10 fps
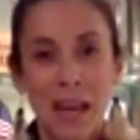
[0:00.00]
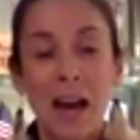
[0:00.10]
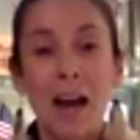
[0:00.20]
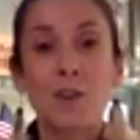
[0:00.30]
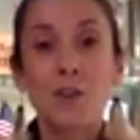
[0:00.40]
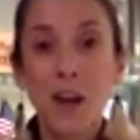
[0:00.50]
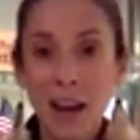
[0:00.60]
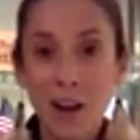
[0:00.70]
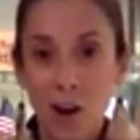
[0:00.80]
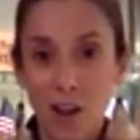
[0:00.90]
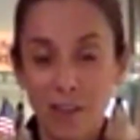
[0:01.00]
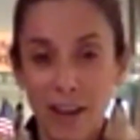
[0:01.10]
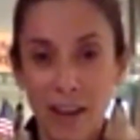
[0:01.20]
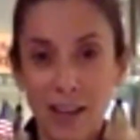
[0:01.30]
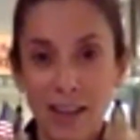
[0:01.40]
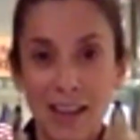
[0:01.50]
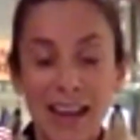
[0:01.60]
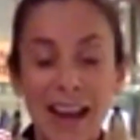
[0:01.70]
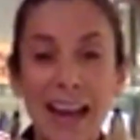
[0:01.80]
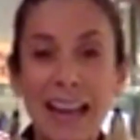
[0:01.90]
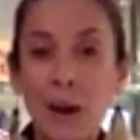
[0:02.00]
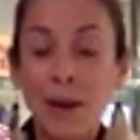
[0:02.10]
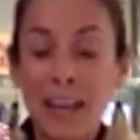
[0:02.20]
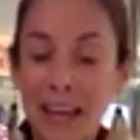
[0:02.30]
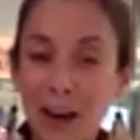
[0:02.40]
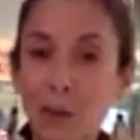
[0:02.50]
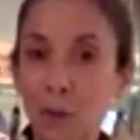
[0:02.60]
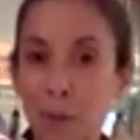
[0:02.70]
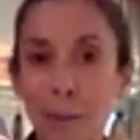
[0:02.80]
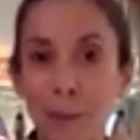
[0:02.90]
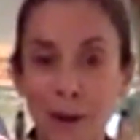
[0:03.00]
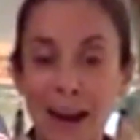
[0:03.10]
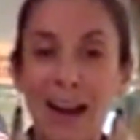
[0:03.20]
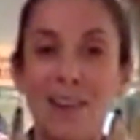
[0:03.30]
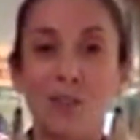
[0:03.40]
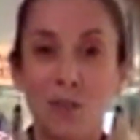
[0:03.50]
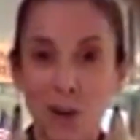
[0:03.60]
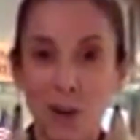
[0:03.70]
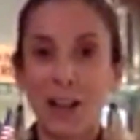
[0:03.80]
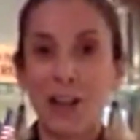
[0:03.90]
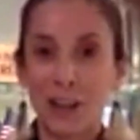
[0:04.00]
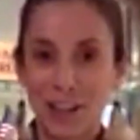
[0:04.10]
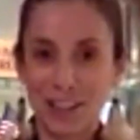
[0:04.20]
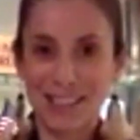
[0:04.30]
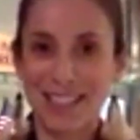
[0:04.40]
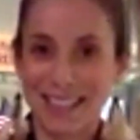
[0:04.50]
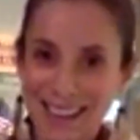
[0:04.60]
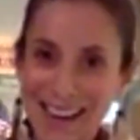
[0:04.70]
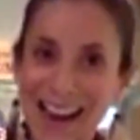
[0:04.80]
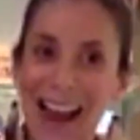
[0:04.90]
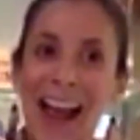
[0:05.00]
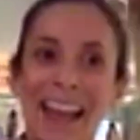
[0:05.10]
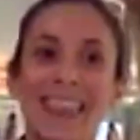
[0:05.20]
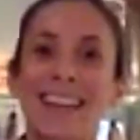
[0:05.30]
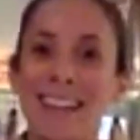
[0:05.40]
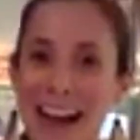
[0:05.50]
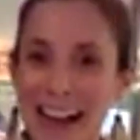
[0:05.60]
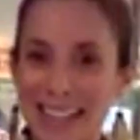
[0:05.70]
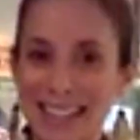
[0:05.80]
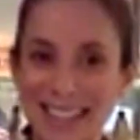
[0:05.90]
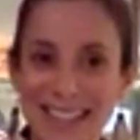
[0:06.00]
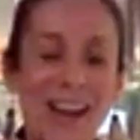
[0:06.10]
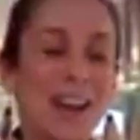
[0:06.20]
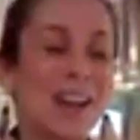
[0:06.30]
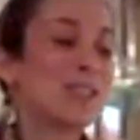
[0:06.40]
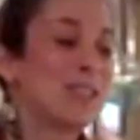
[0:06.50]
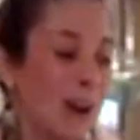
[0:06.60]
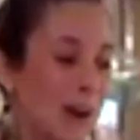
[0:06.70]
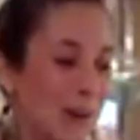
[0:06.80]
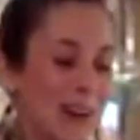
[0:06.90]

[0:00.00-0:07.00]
I drank all of it, and now I can't remember half of what learned at the class. So